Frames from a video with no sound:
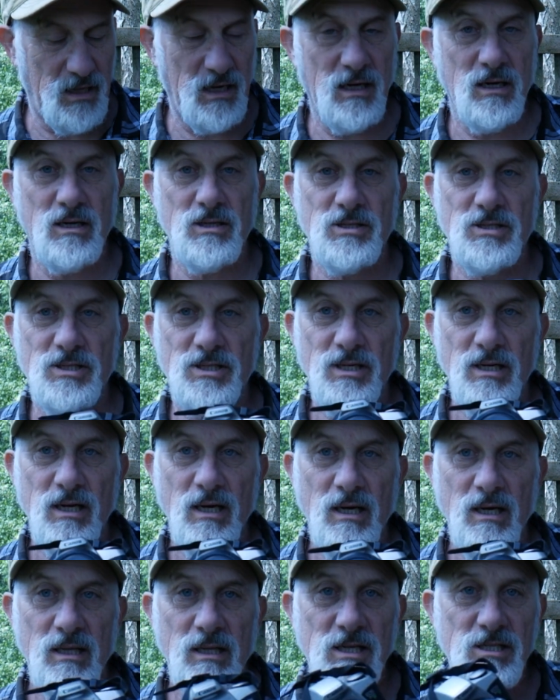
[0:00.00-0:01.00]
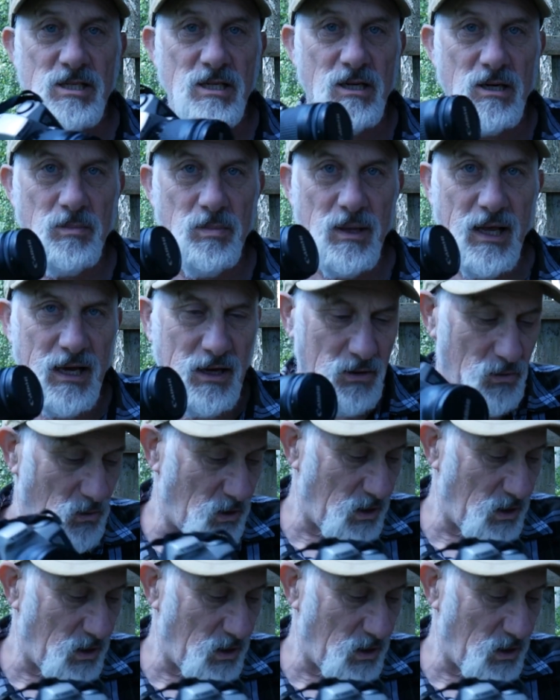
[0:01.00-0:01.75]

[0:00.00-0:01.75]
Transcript: EOS. This has got a black and